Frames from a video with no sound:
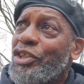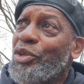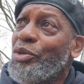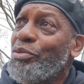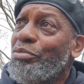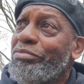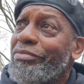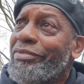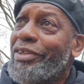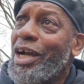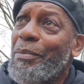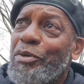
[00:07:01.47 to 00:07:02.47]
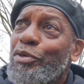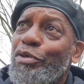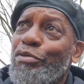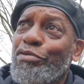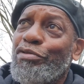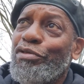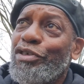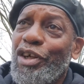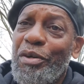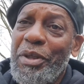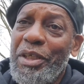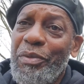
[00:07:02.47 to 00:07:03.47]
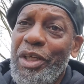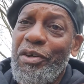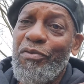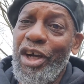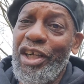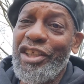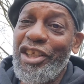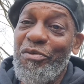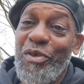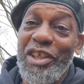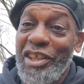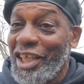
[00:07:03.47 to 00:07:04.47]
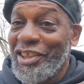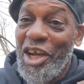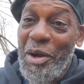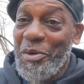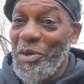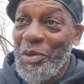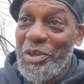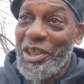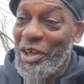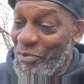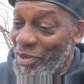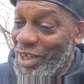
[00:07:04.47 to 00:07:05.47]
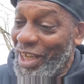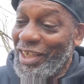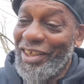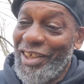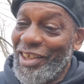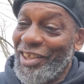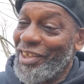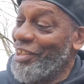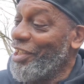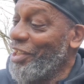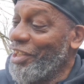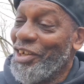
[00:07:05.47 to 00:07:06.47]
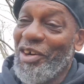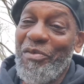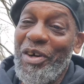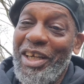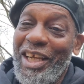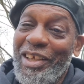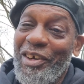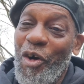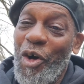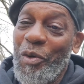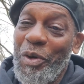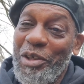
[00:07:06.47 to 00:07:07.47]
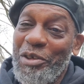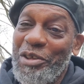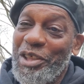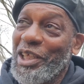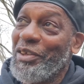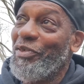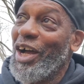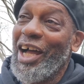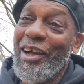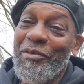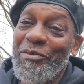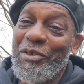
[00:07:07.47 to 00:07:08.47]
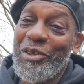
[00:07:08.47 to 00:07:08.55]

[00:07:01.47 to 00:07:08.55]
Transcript: He's too Tom Cruise. You know what I mean? When he runs, he runs like Tom Cruise. He don't run like a, he don't run like an awkward 6'5",